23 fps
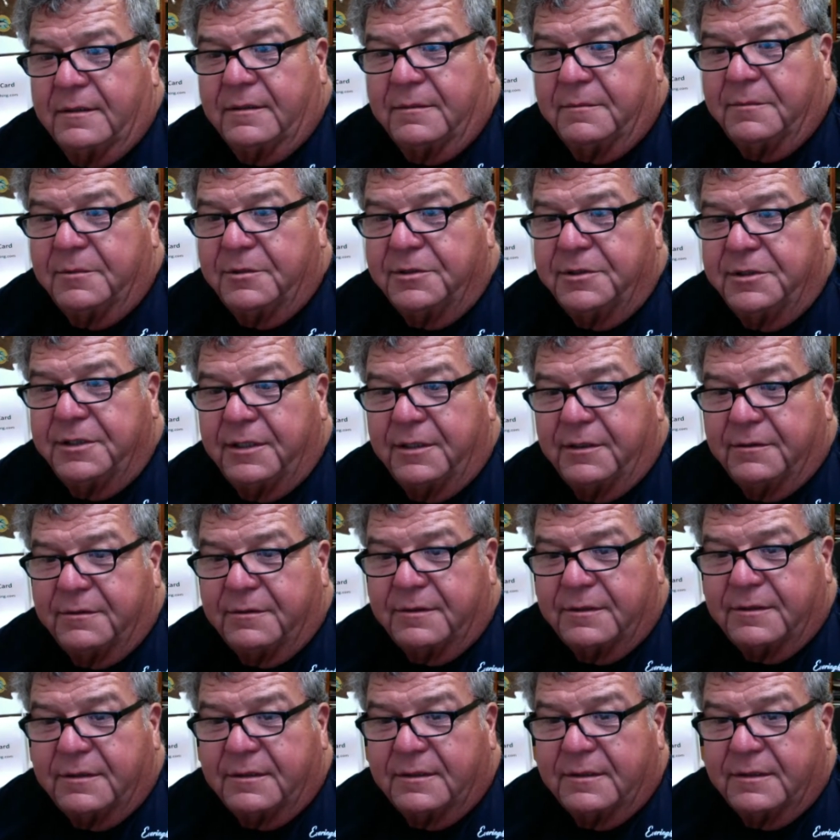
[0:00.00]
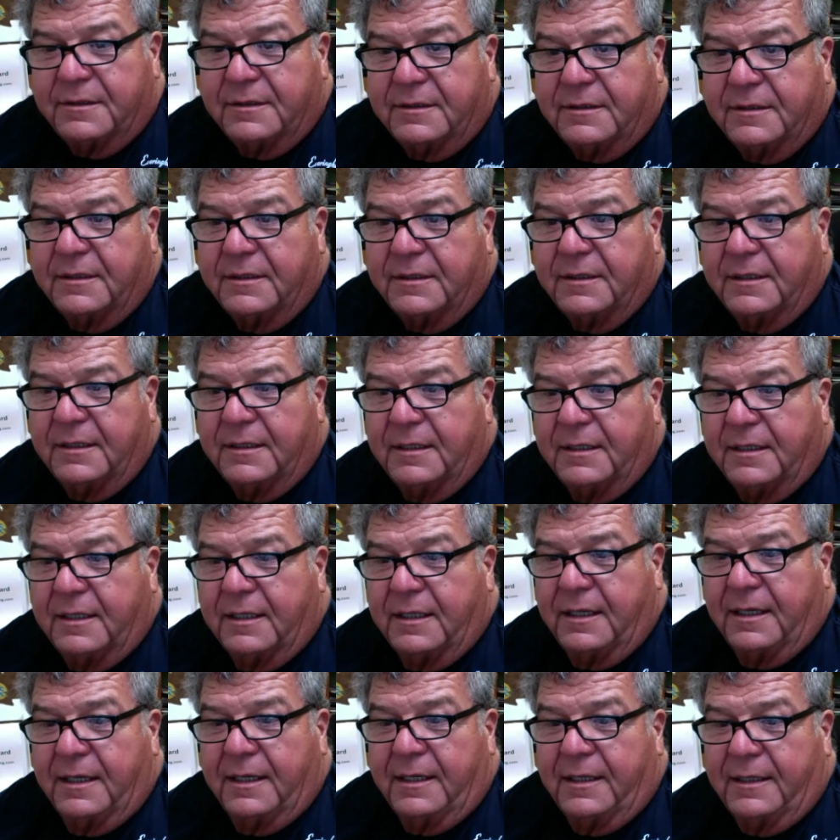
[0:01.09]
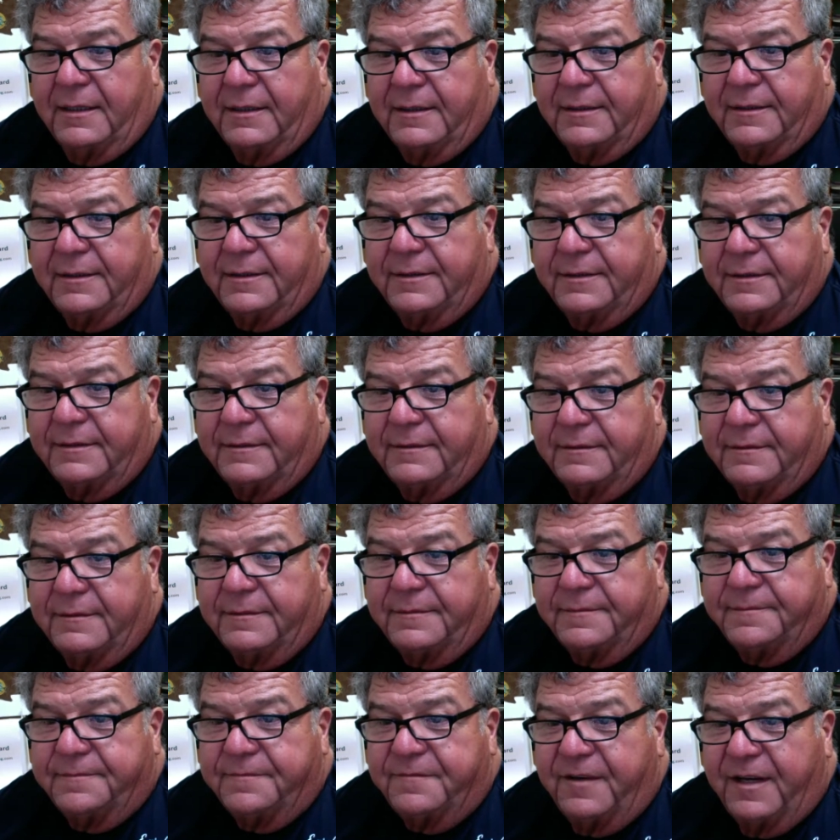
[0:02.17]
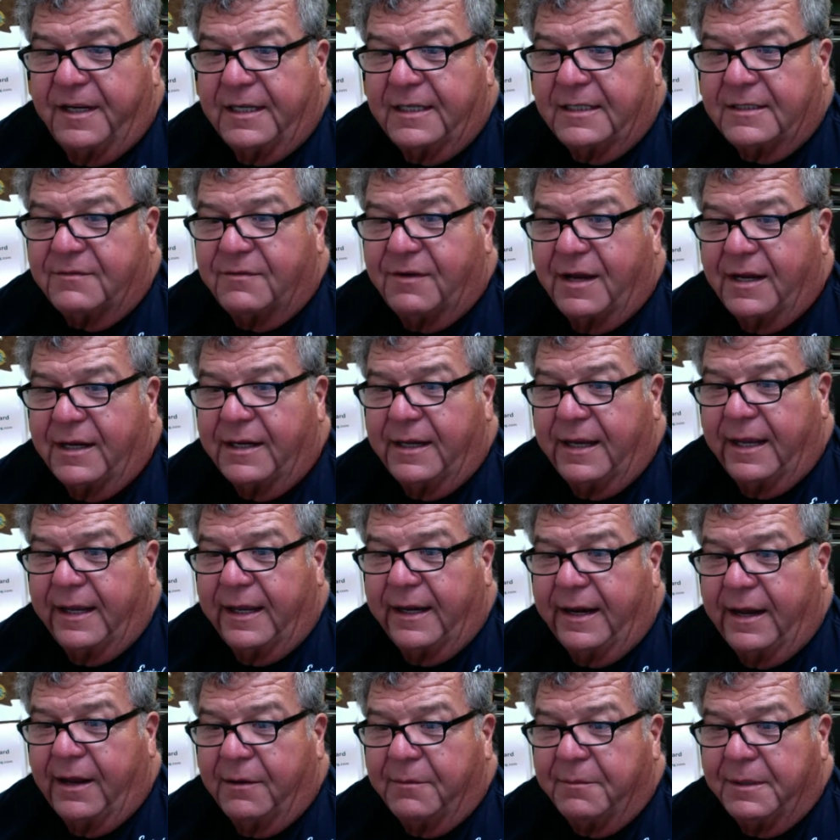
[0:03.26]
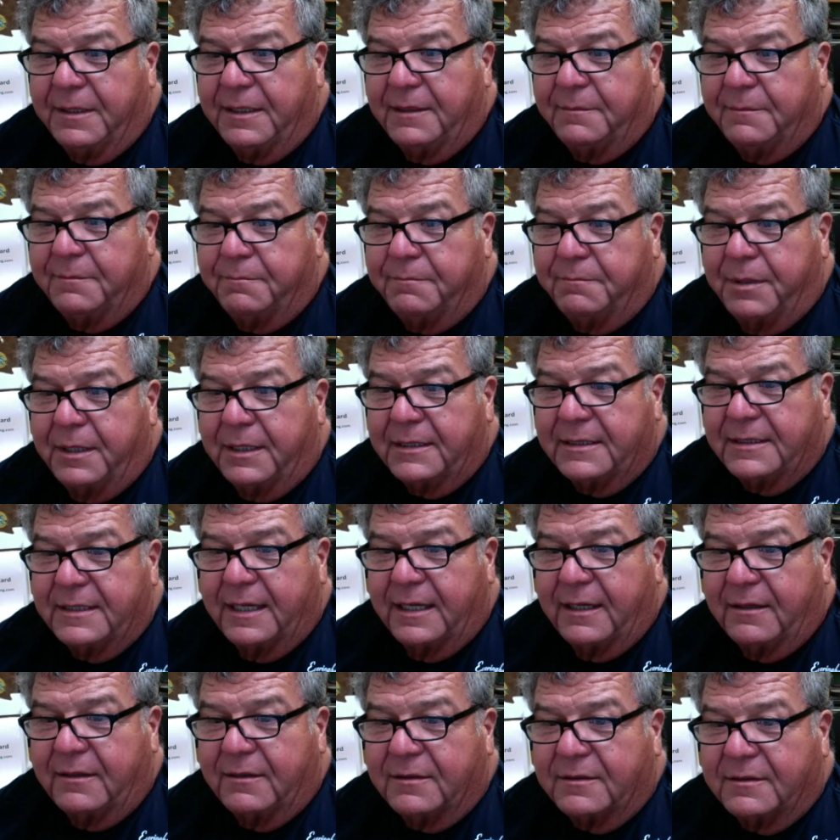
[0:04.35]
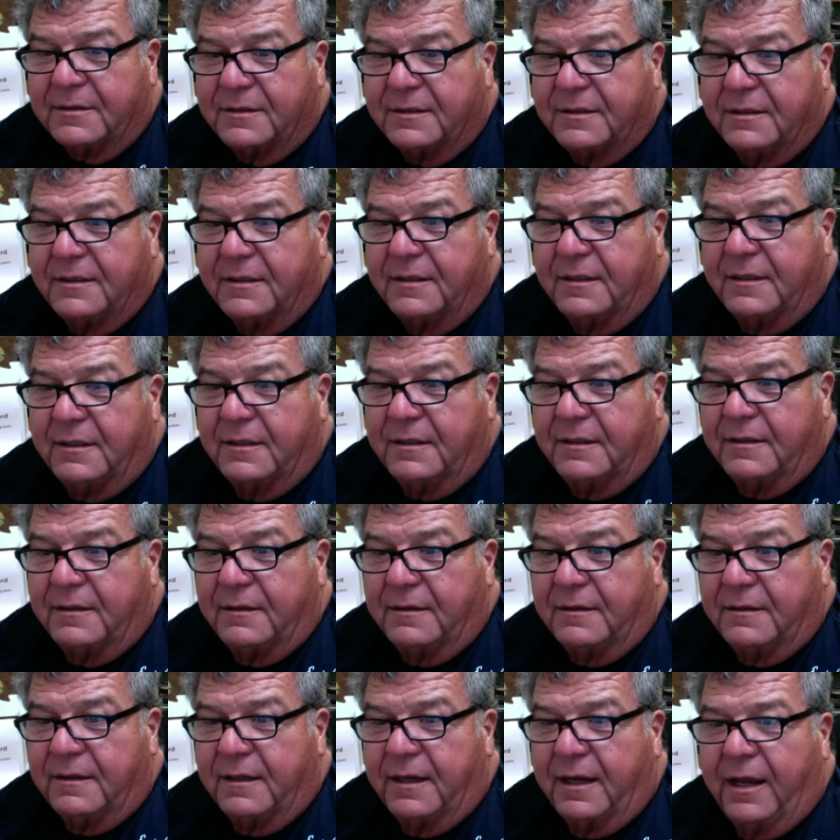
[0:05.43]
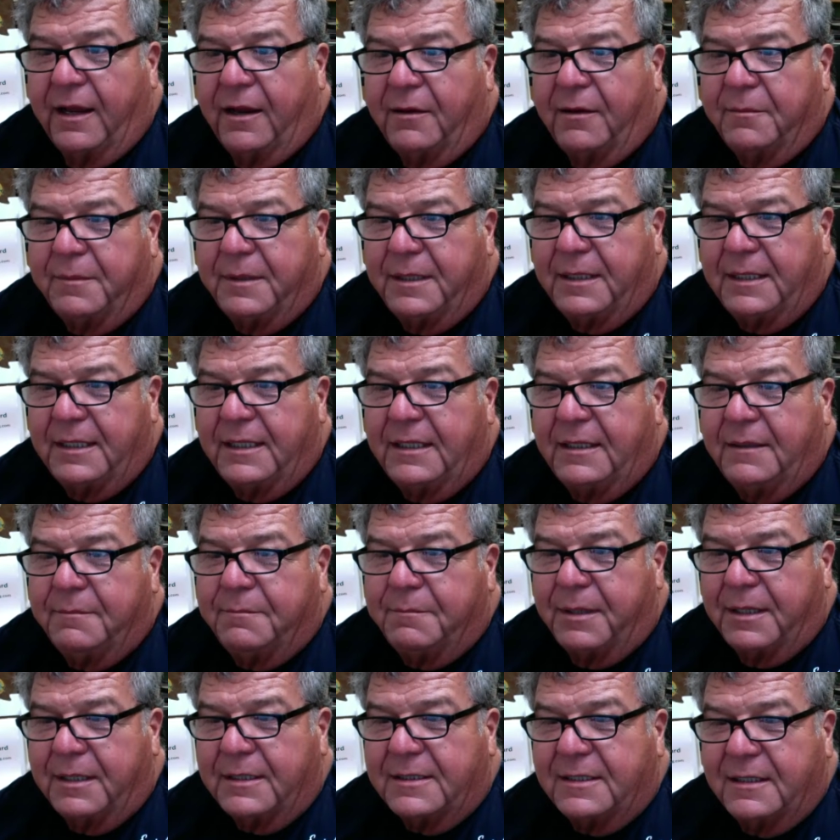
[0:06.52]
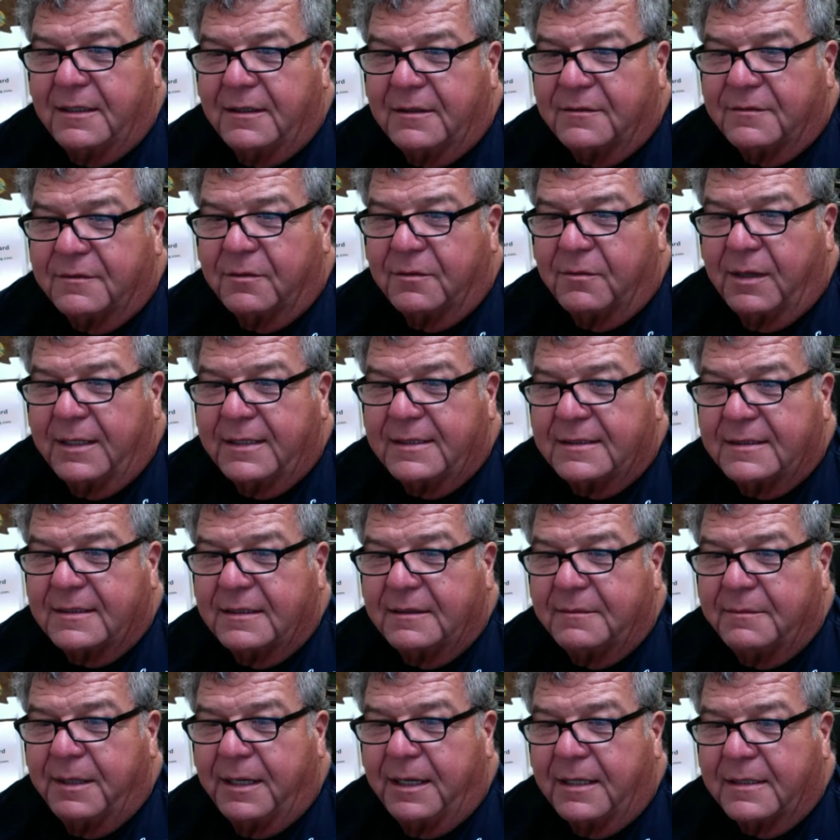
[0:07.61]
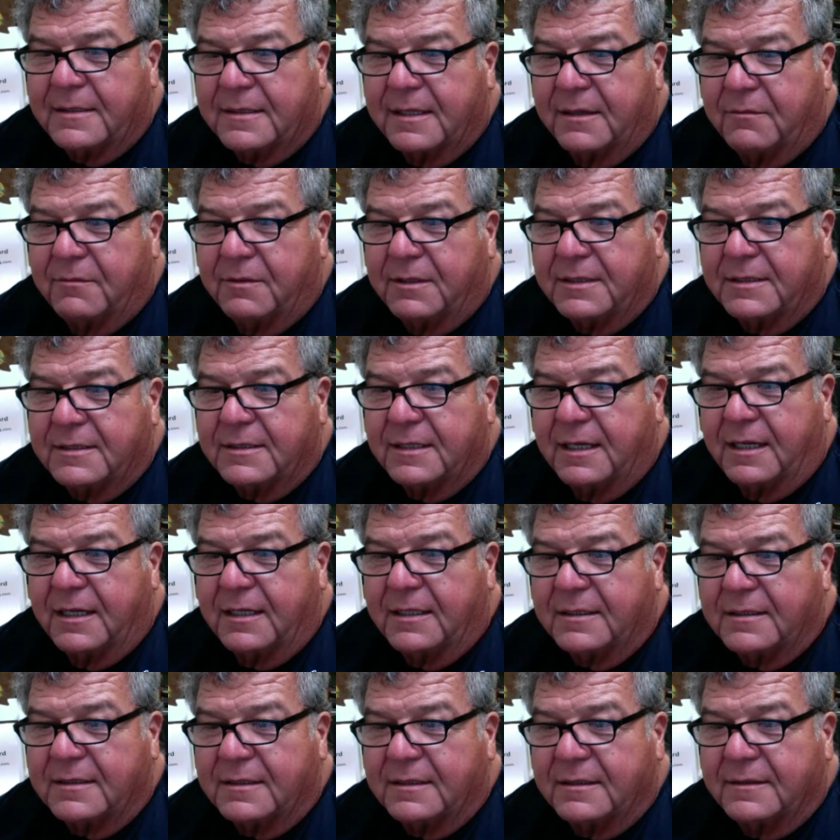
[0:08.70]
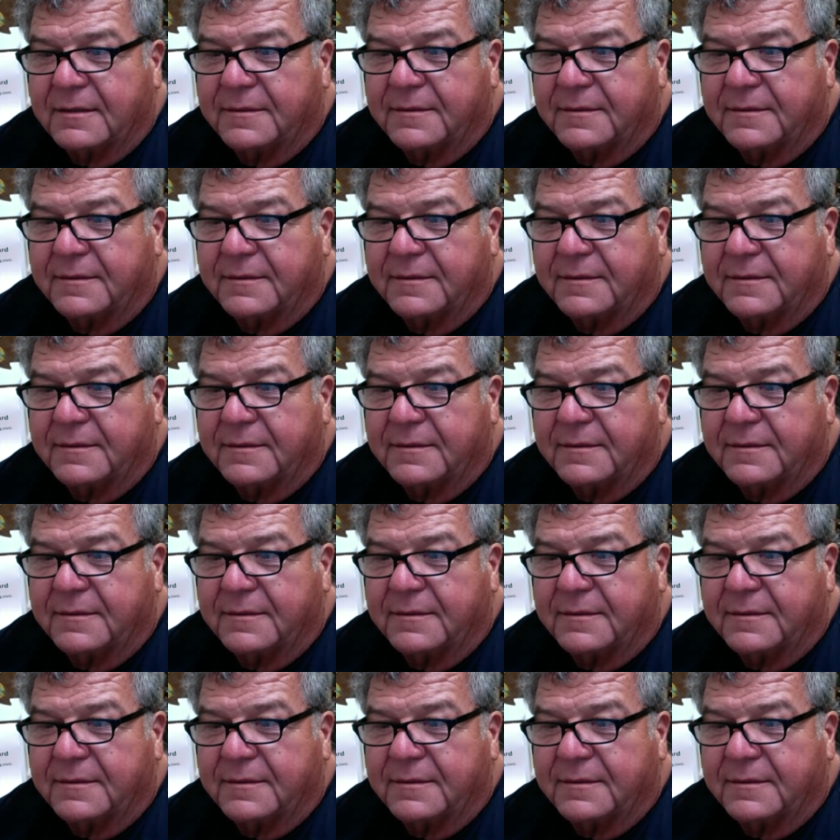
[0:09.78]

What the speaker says: Munoz. Vegas Fat Cat. How many bucktails? How many bucktails for white sea bass and what size?